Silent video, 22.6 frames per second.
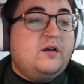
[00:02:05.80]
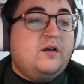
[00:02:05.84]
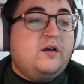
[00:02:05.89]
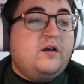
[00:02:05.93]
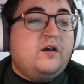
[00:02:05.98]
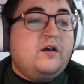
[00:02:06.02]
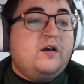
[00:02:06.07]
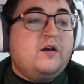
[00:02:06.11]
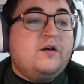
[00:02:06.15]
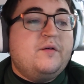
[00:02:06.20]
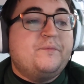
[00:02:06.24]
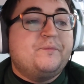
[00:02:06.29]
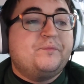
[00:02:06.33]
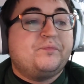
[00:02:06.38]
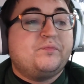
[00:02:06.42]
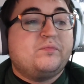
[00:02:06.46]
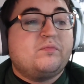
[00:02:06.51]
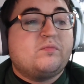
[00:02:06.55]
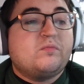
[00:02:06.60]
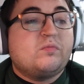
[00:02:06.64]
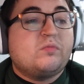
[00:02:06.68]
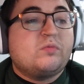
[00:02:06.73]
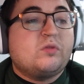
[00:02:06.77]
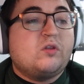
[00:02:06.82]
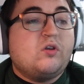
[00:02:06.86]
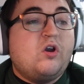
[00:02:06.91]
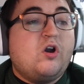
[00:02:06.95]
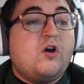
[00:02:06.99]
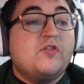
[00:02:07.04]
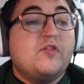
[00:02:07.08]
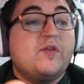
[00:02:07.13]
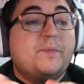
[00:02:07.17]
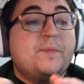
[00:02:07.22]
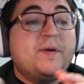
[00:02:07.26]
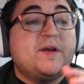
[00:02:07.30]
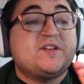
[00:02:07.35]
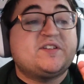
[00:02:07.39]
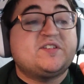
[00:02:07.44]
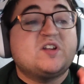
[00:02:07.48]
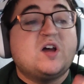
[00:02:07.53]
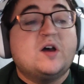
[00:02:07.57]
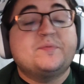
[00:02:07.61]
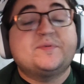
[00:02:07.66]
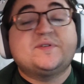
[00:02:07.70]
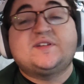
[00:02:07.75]
Um, on the pit
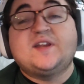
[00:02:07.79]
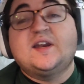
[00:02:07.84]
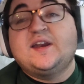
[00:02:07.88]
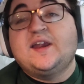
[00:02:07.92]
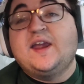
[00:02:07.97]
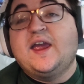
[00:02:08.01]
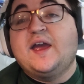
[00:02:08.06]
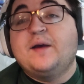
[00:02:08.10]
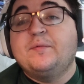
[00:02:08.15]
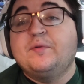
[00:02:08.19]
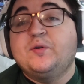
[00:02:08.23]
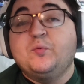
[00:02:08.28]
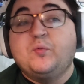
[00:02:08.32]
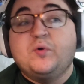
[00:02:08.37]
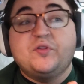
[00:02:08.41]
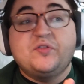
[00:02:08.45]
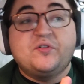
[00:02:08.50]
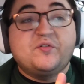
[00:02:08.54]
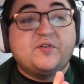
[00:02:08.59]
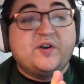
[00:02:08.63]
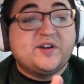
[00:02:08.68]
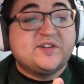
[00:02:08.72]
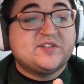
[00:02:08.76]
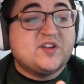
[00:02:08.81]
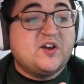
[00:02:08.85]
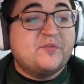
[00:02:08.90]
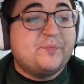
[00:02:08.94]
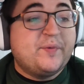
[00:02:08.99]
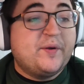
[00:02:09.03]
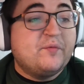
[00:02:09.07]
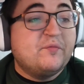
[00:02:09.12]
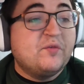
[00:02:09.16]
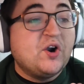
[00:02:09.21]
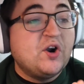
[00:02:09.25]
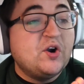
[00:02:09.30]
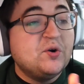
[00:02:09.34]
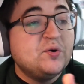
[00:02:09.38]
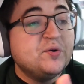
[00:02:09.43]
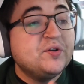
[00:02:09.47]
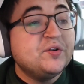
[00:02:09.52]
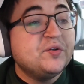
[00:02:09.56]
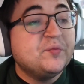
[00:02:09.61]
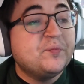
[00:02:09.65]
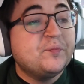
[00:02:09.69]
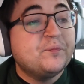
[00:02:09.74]
stops, Denny Hamlin won the race off pit
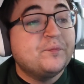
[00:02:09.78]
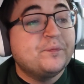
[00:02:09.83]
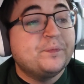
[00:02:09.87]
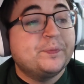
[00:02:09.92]
road.